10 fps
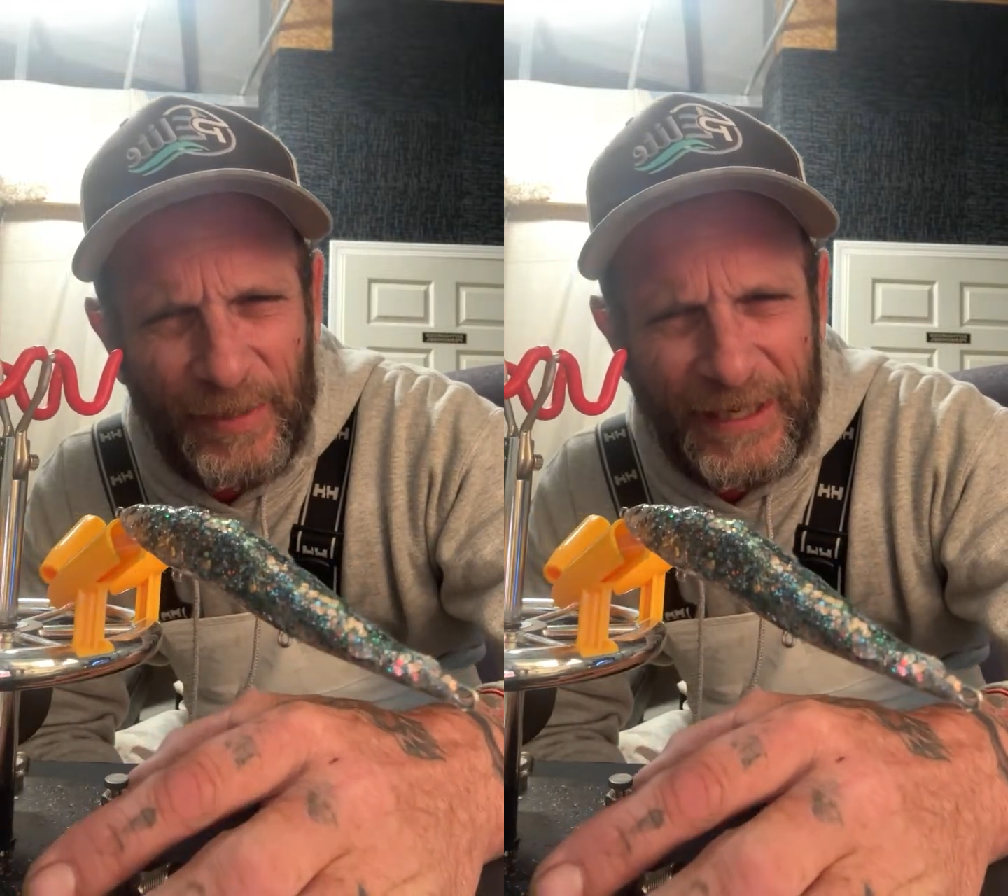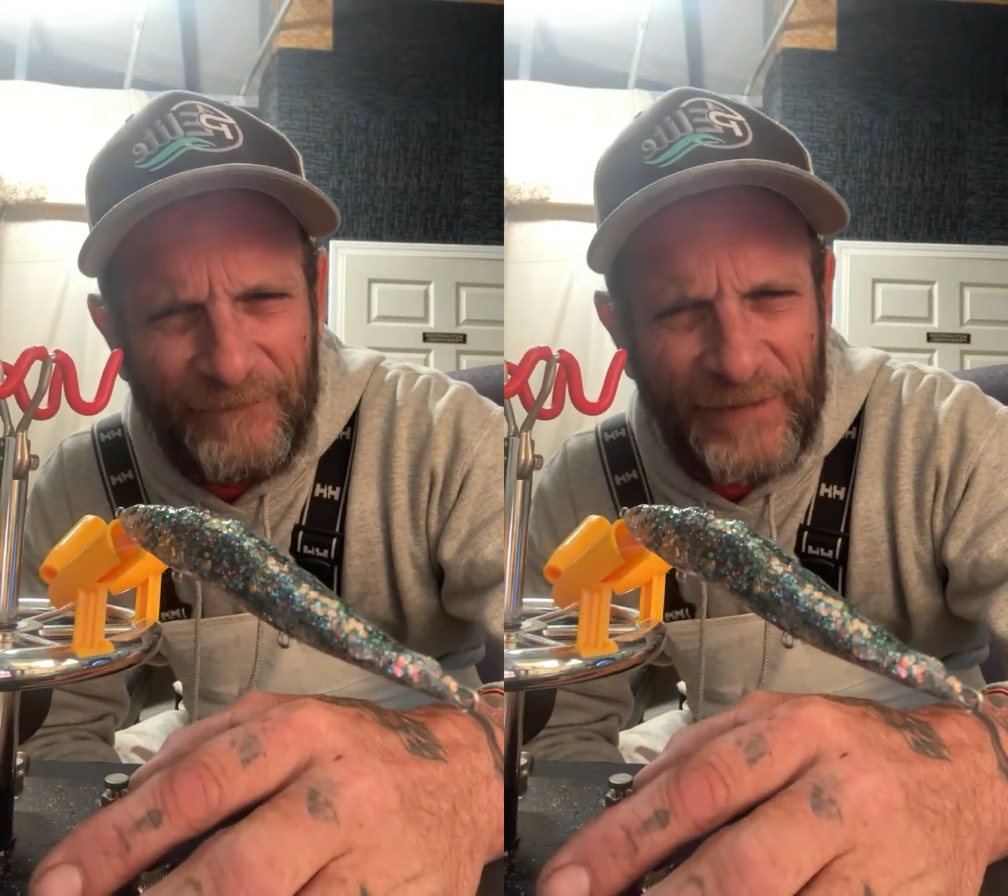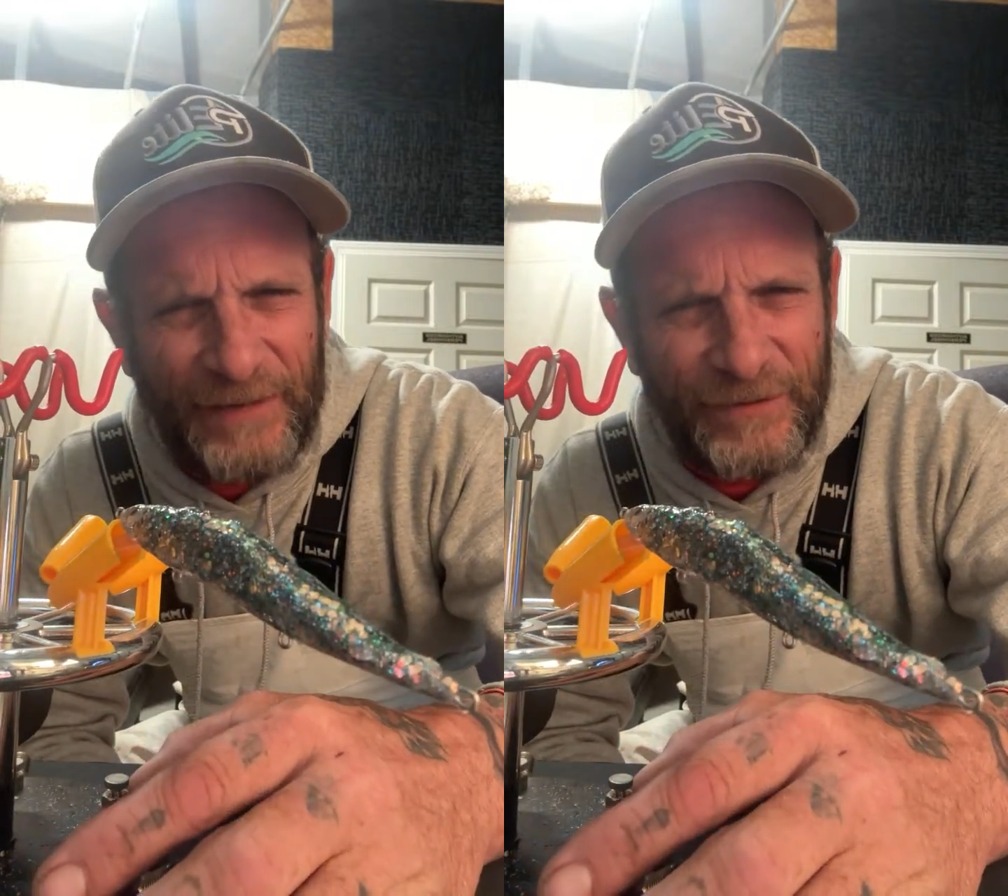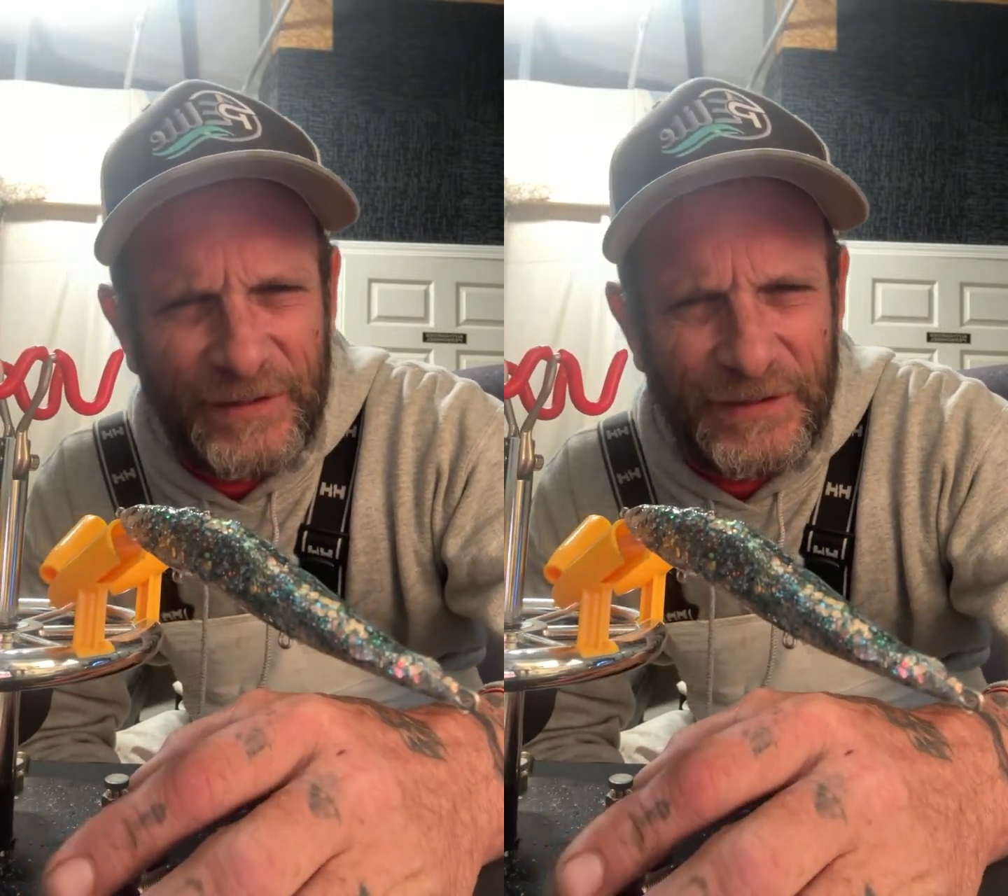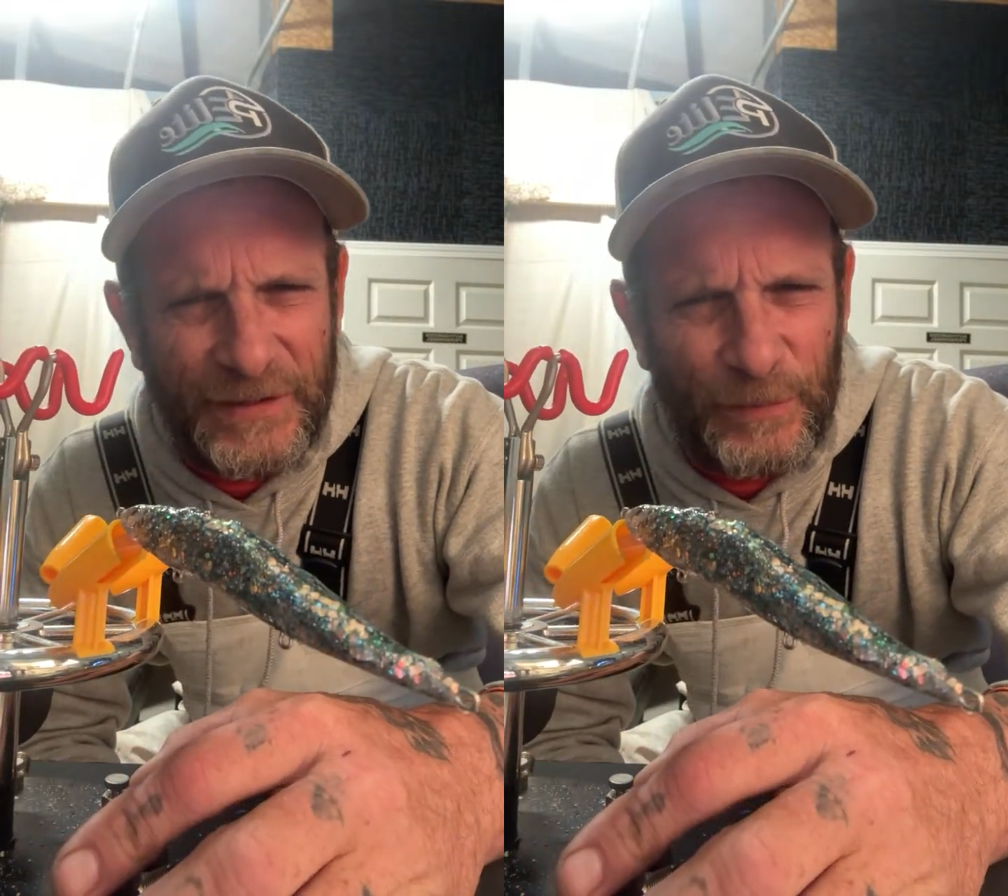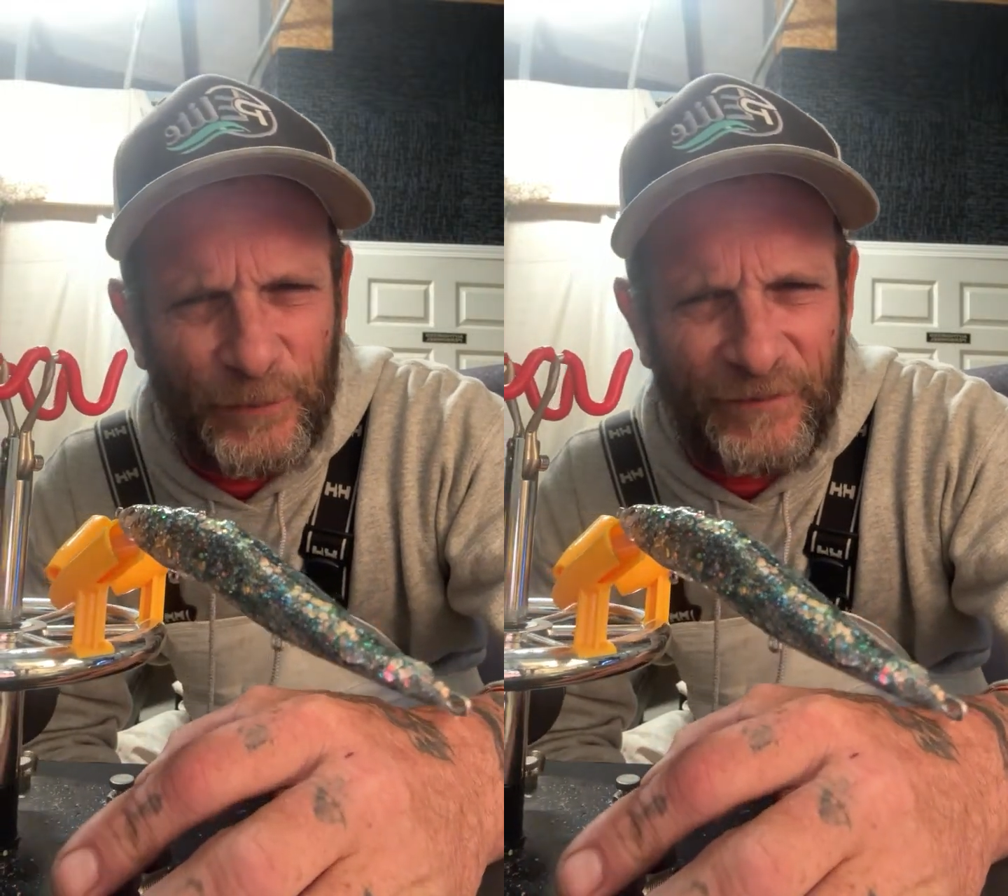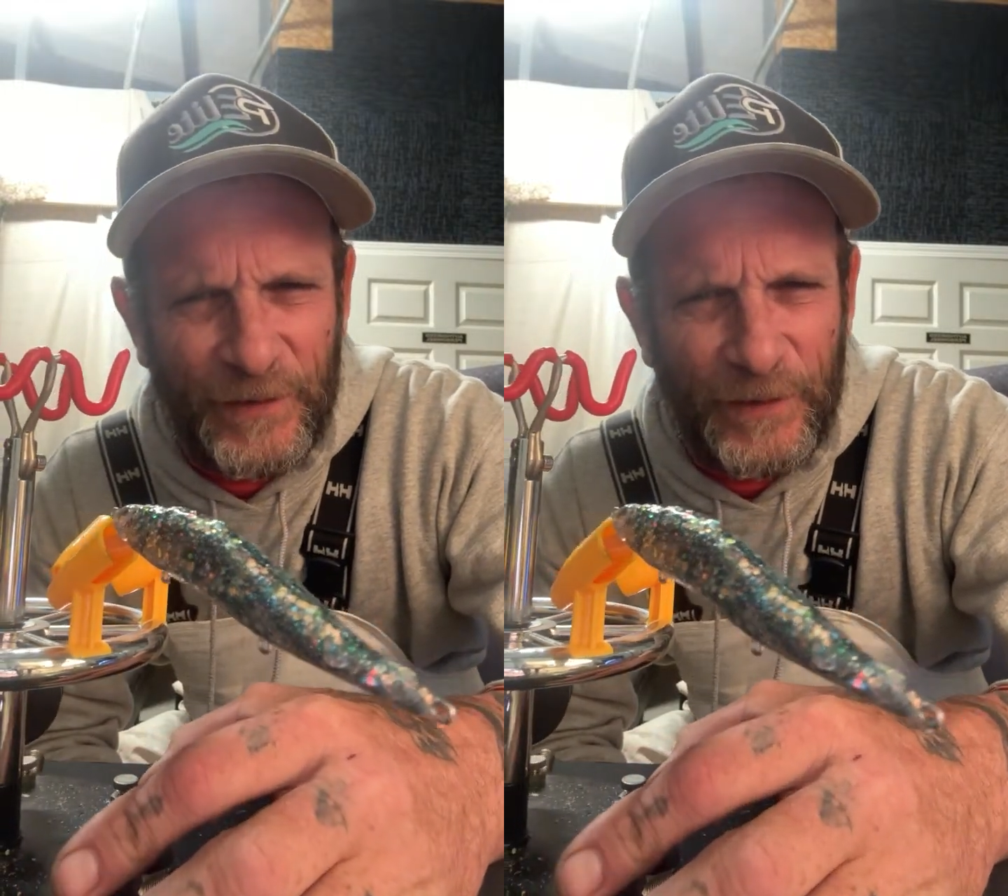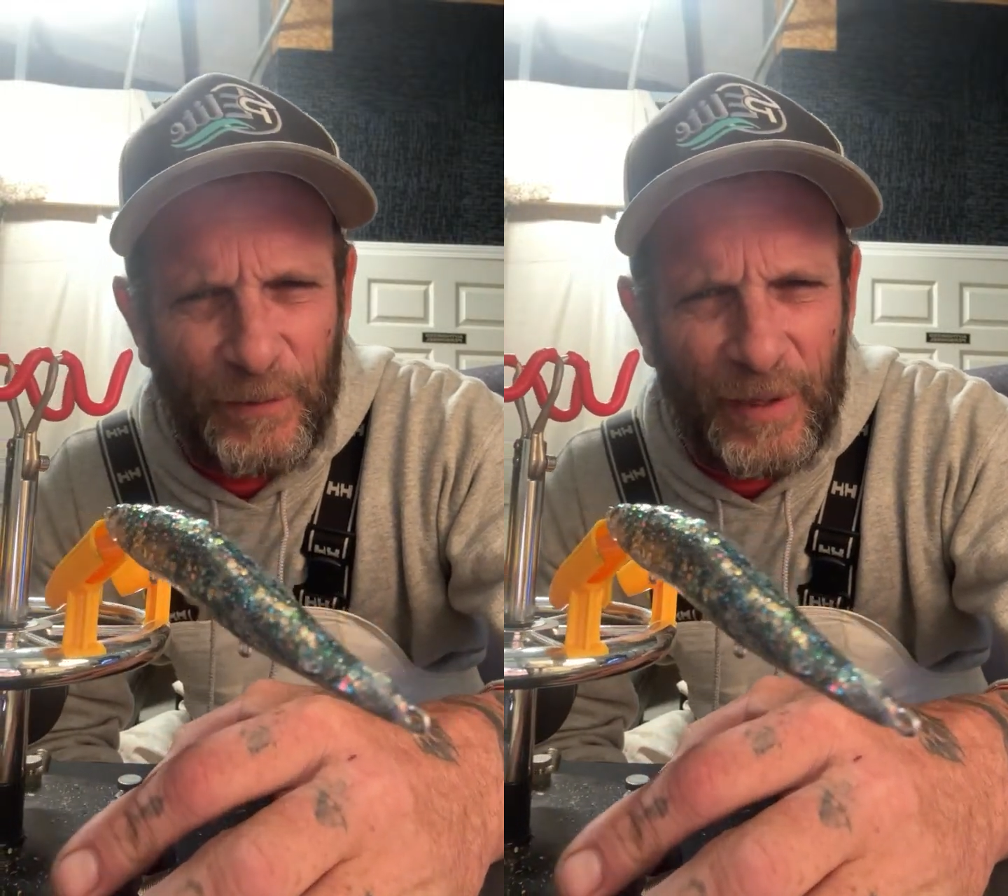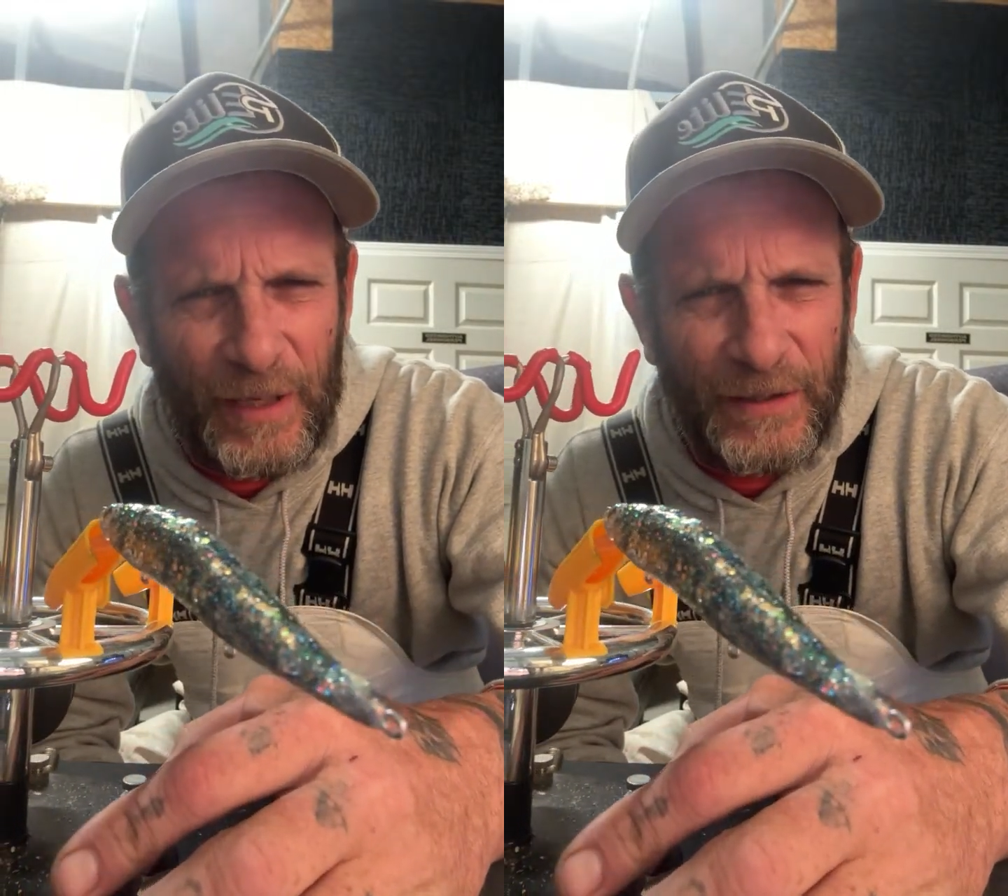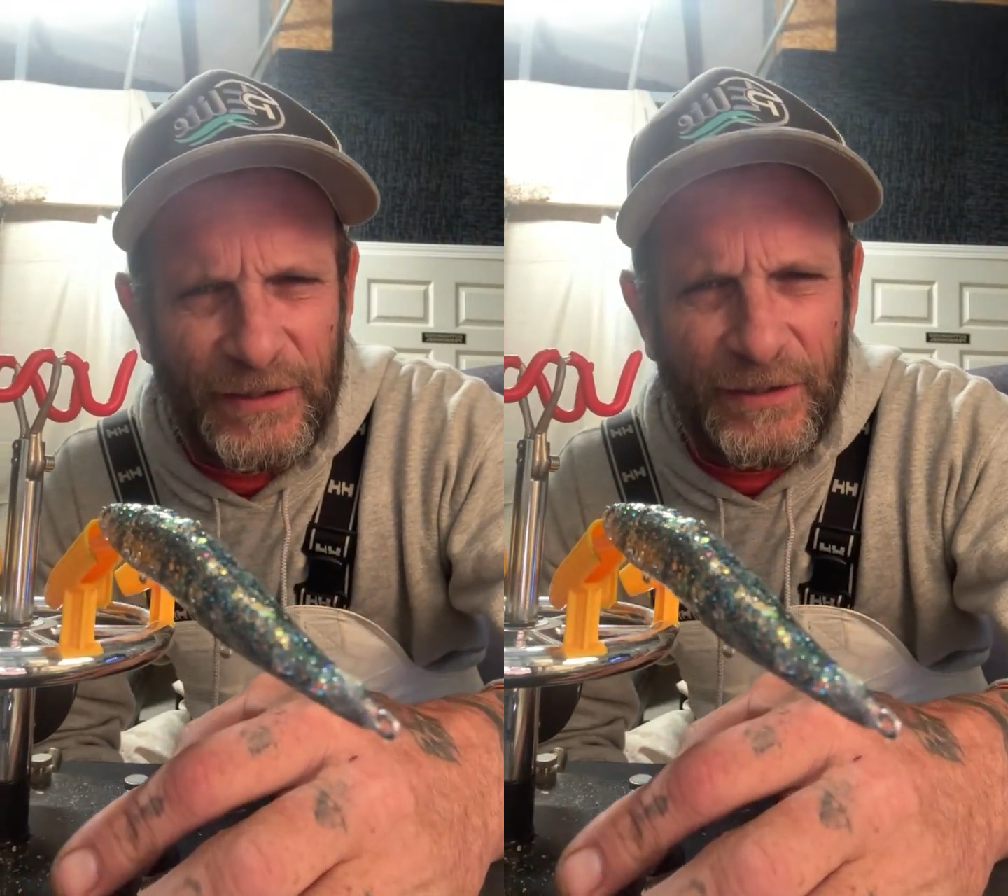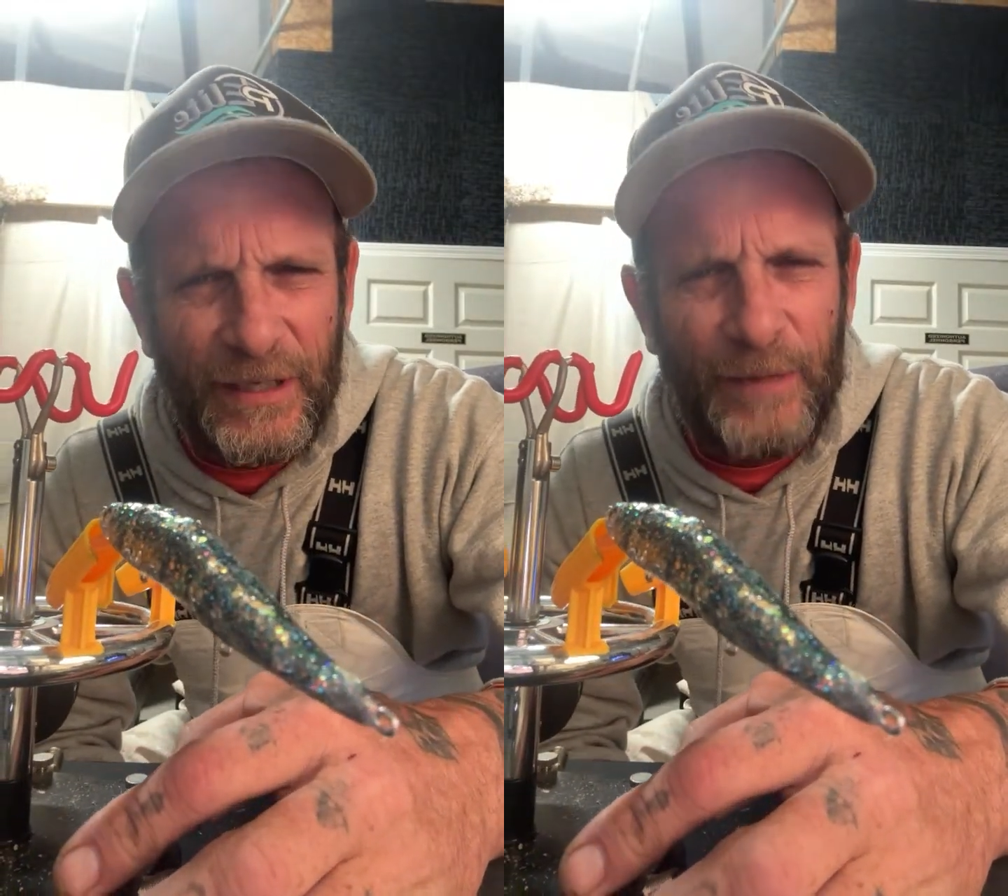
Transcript: paint 5 or 6 of them with fingernail polish.